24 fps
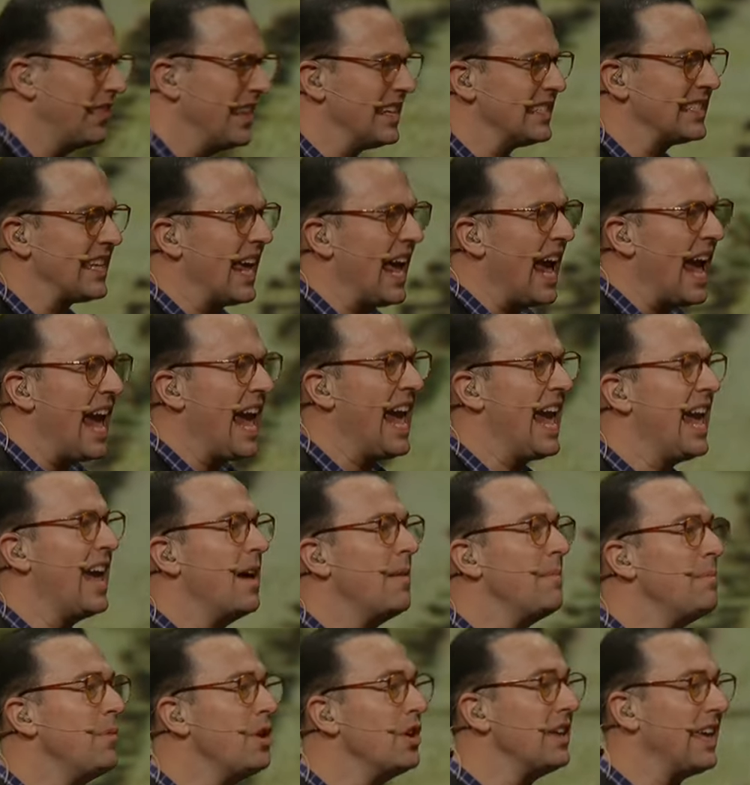of these
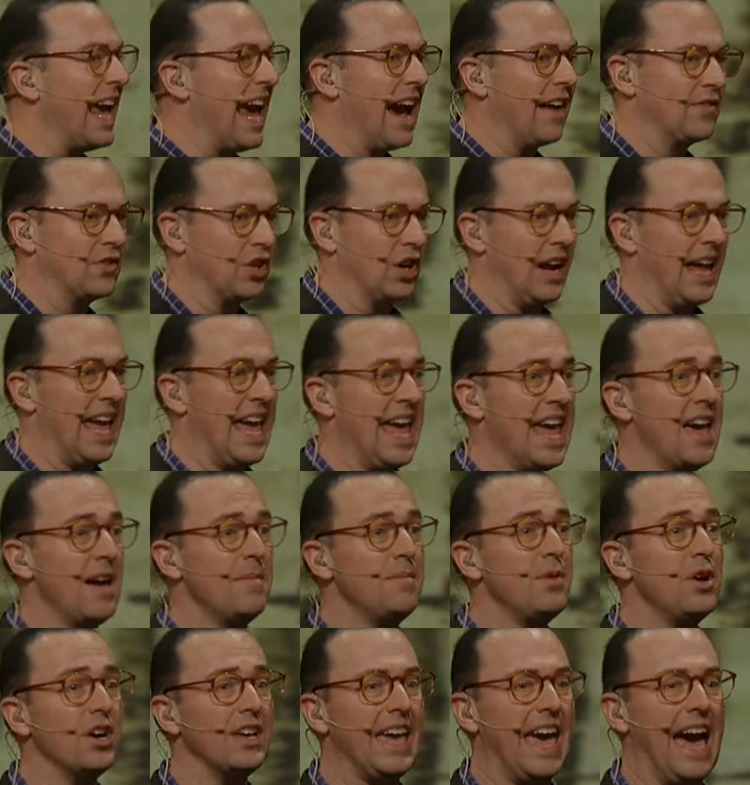handbook after
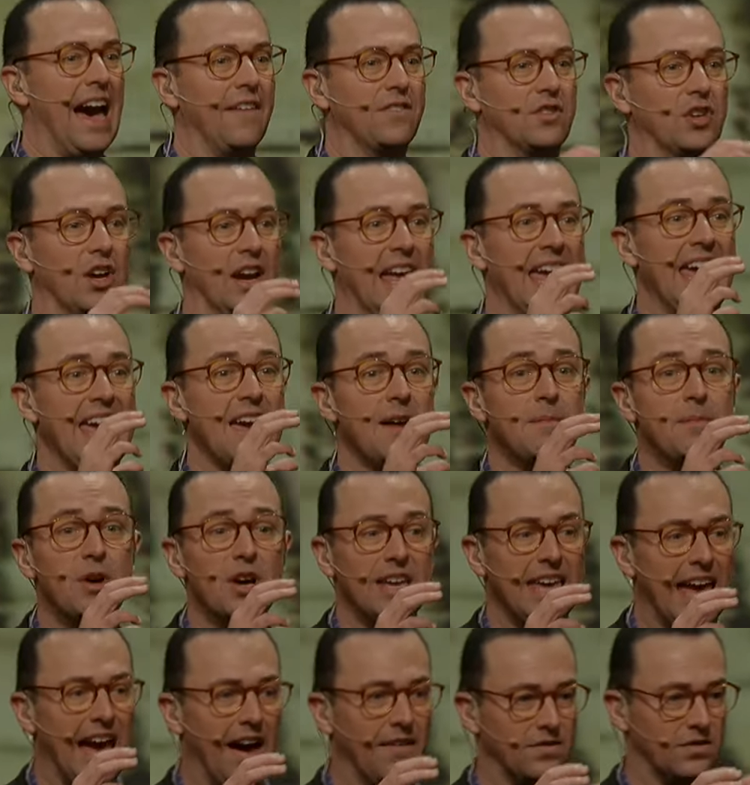handbook after
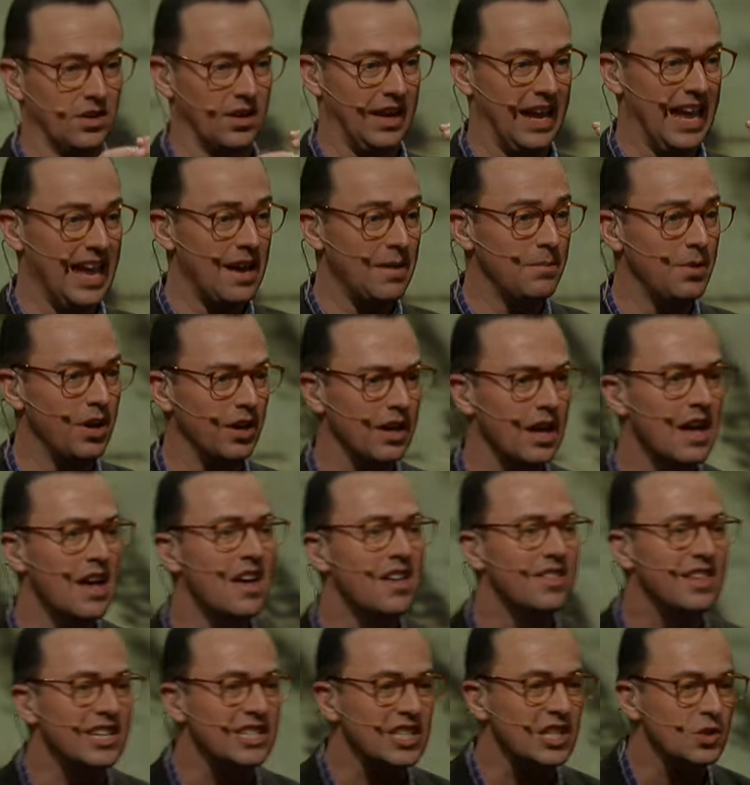handbook after handbook.
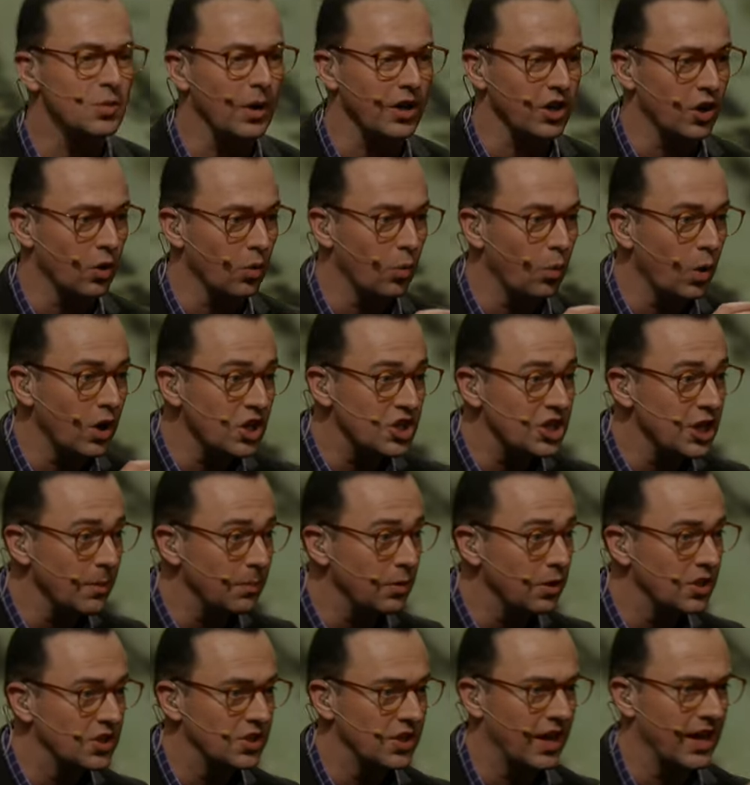This is what your worship
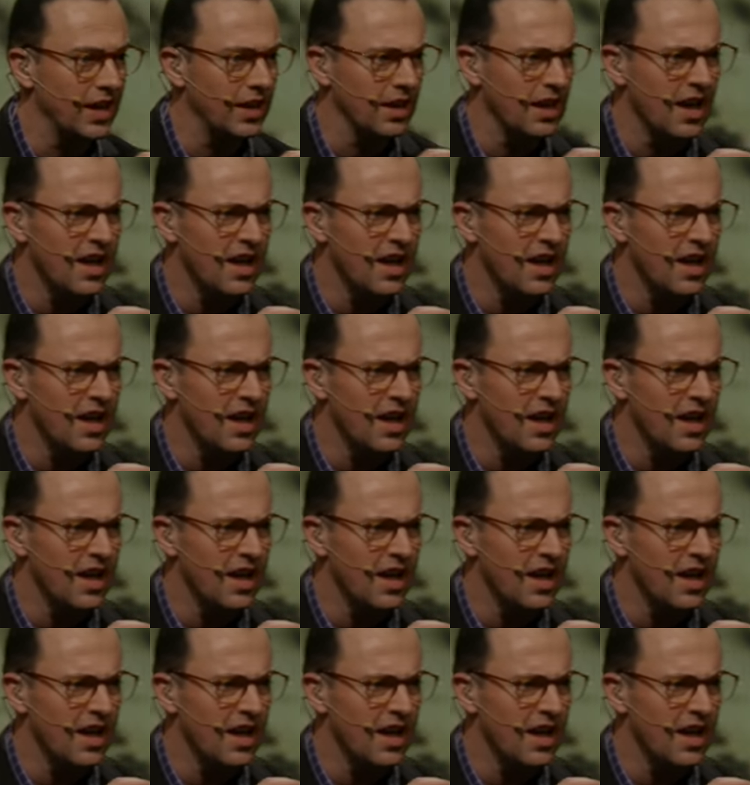looks like.